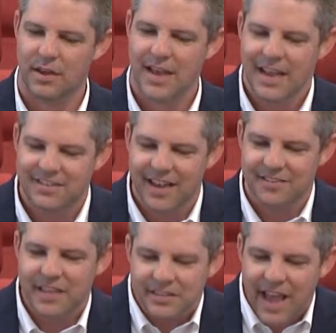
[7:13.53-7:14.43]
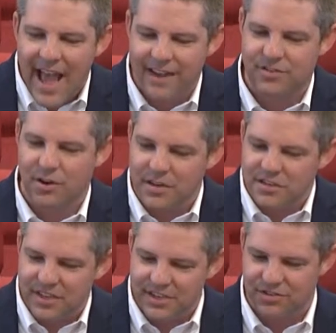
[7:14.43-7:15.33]
He says these acts are
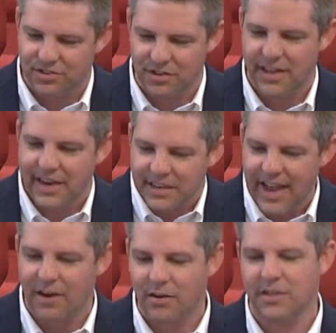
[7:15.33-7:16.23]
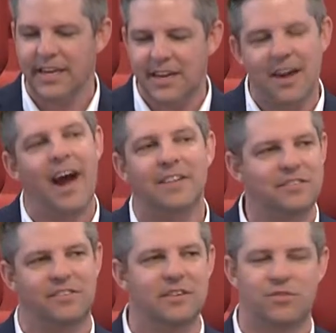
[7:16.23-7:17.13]
intentionally and inherently
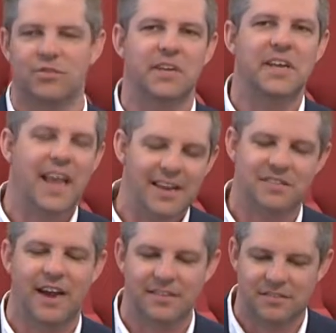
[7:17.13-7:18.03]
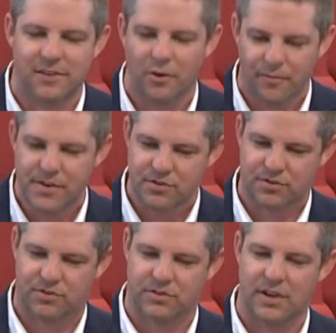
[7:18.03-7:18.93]
God-centered and
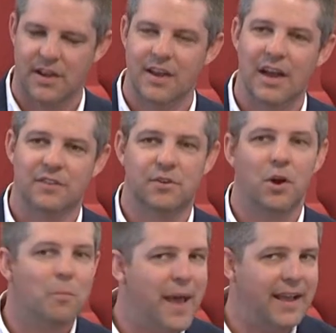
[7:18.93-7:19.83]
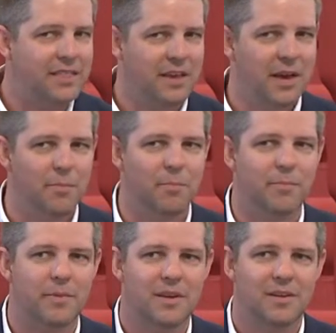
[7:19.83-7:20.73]
anti-selfish. So don't make
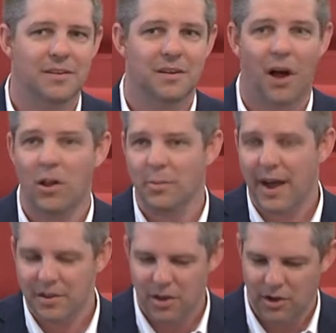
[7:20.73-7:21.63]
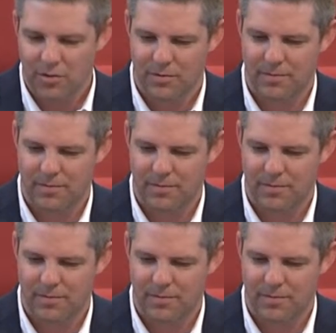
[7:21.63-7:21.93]
them all about you.